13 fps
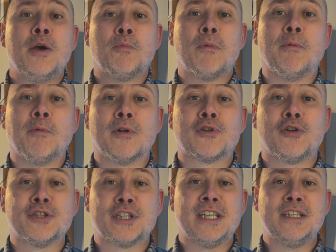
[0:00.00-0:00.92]
where we'll
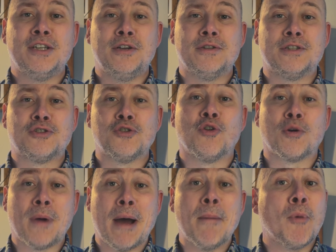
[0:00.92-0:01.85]
continue to talk
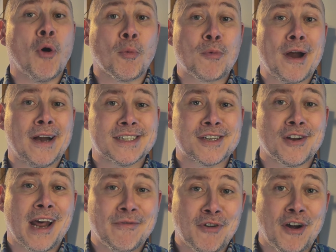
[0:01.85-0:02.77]
about more practical
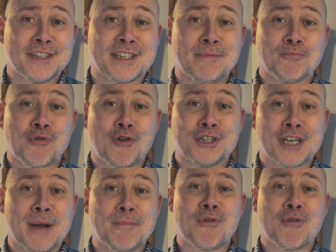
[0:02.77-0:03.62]
advice in project,